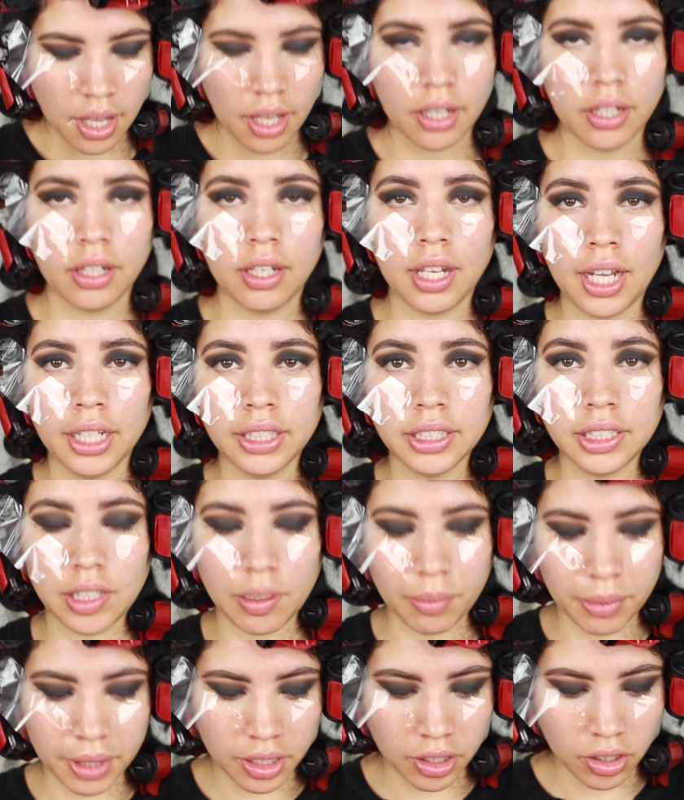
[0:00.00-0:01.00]
Next,
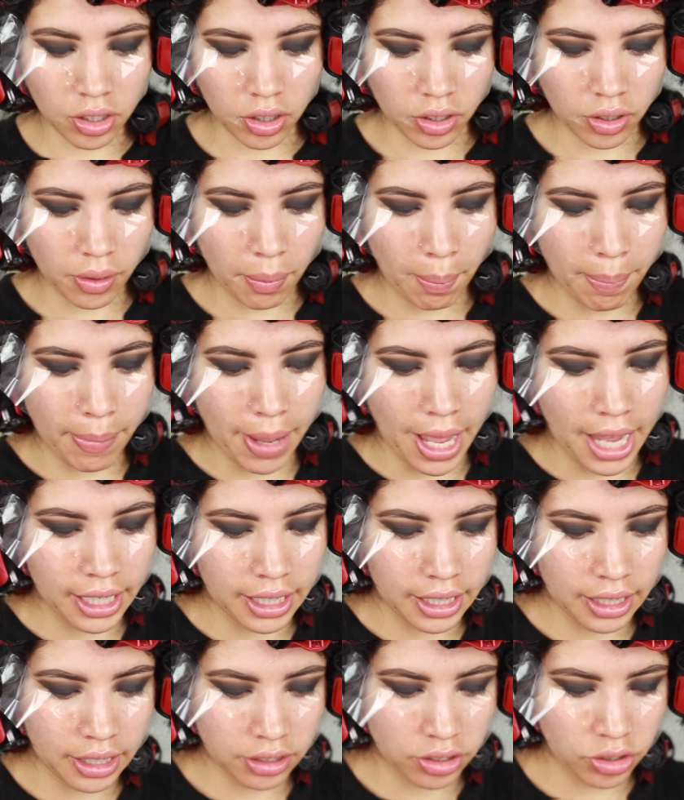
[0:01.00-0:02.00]
I'm going to go
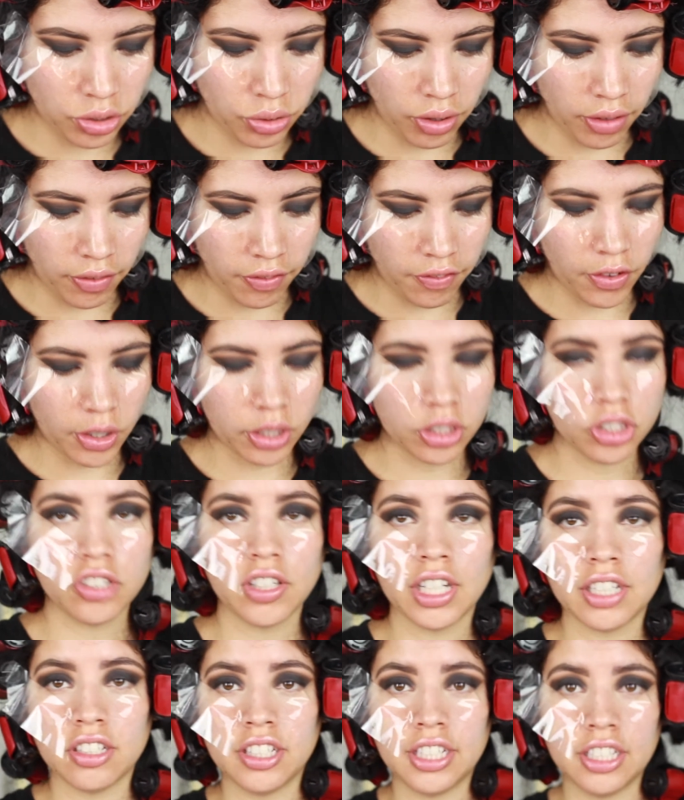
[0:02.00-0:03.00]
back to the first
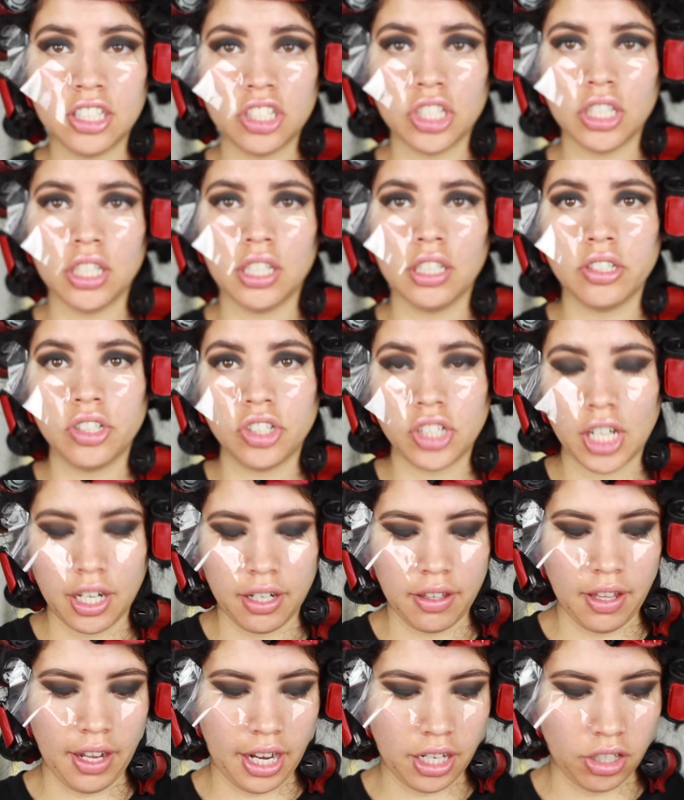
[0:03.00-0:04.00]
transition
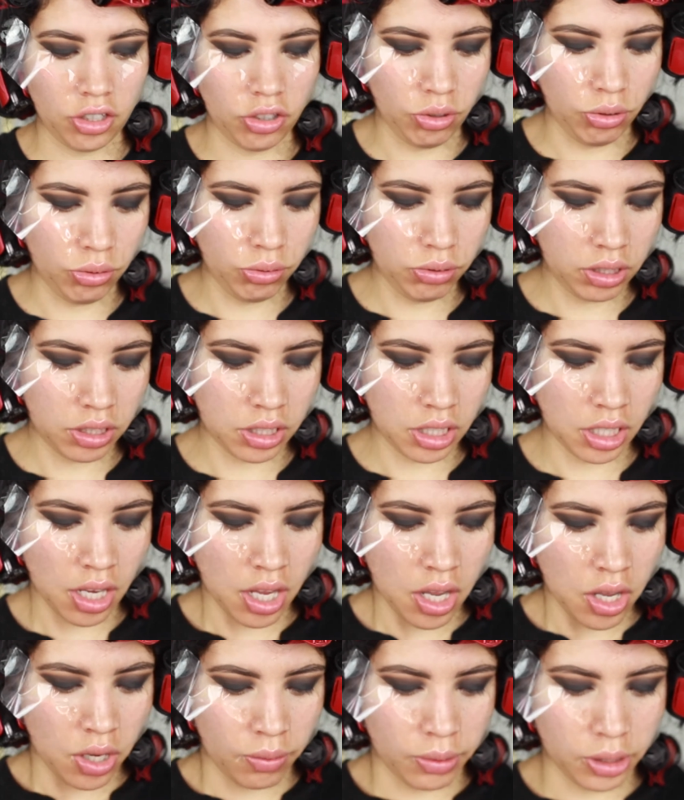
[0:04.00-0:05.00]
shade that I used,
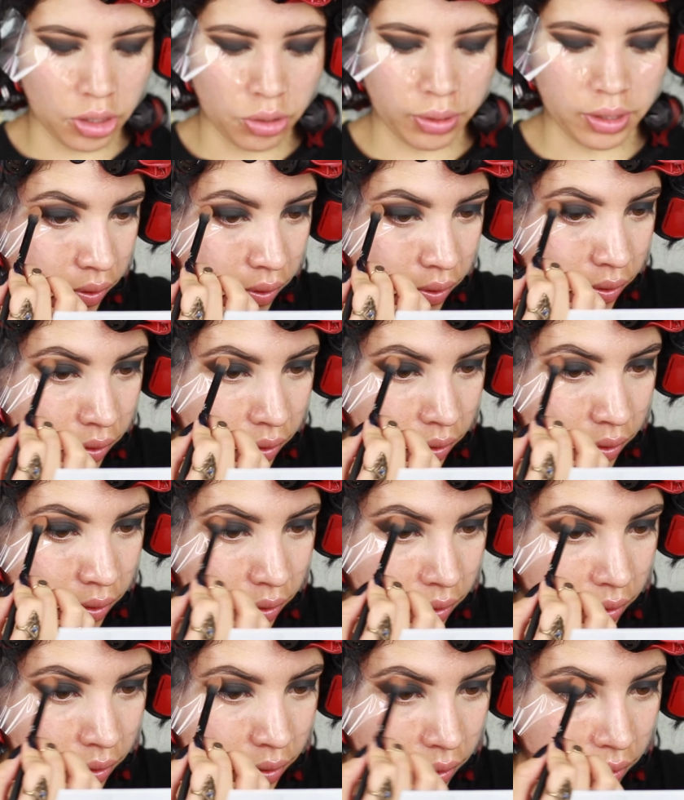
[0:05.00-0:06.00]
which was
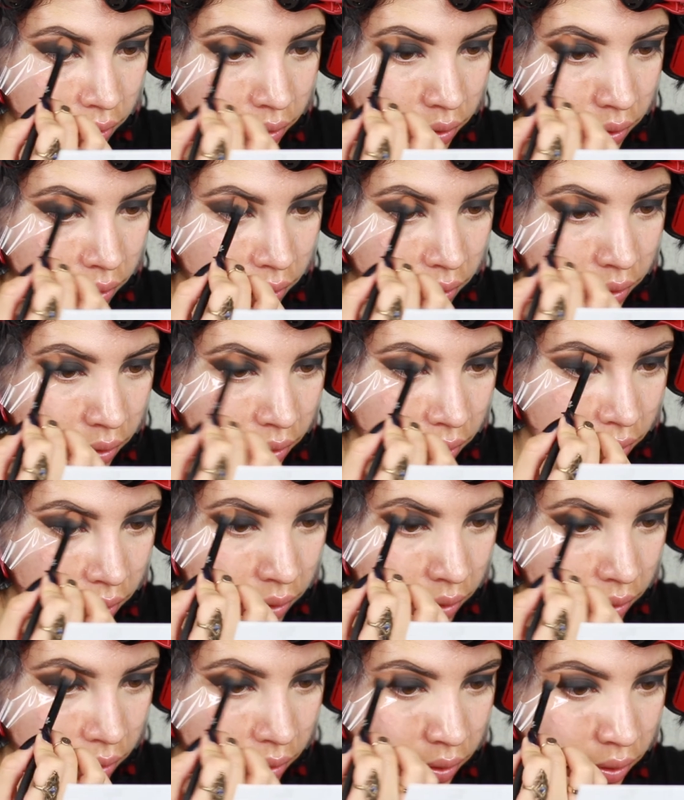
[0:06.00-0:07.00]
the color
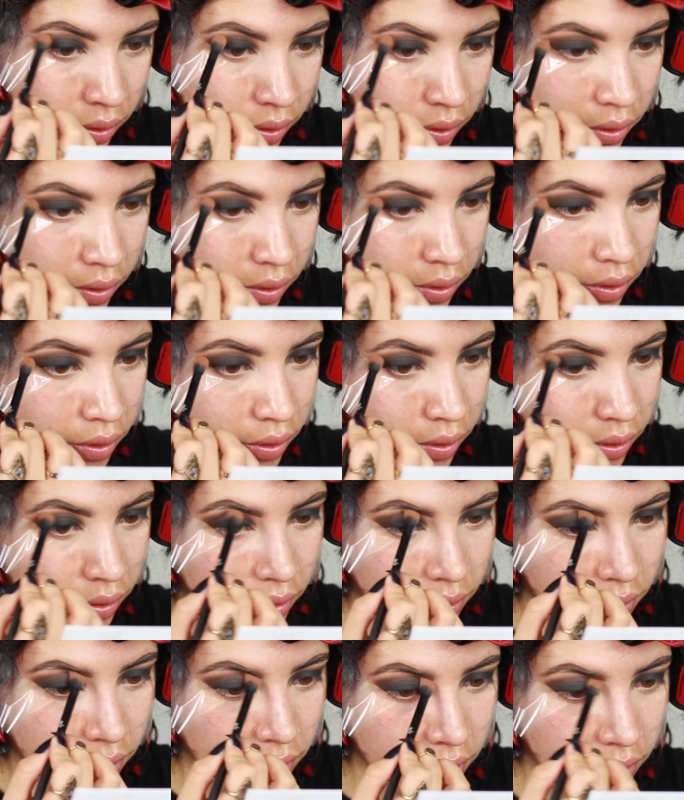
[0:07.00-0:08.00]
Splurge, and I'm just
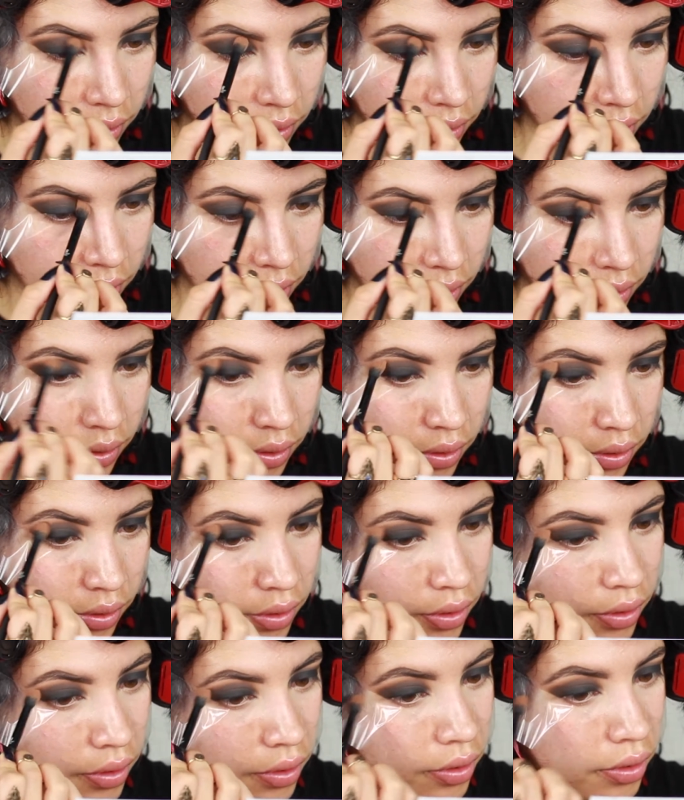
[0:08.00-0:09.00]
gonna go ahead
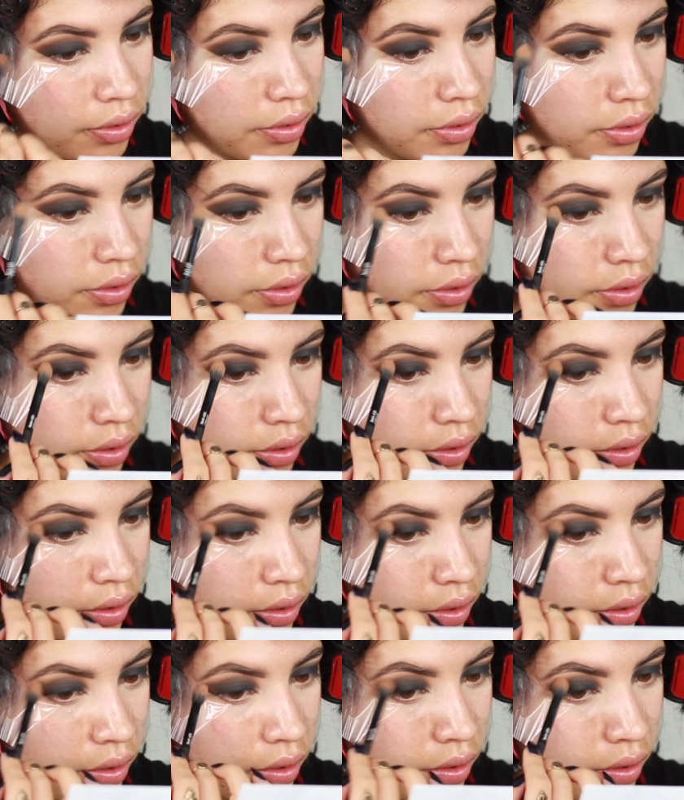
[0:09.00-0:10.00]
and blend
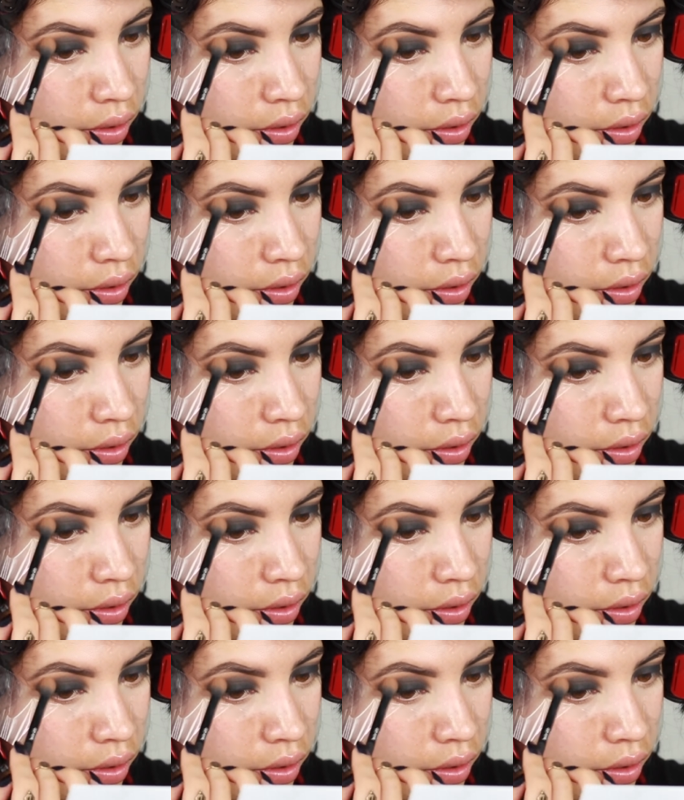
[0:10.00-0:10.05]
everything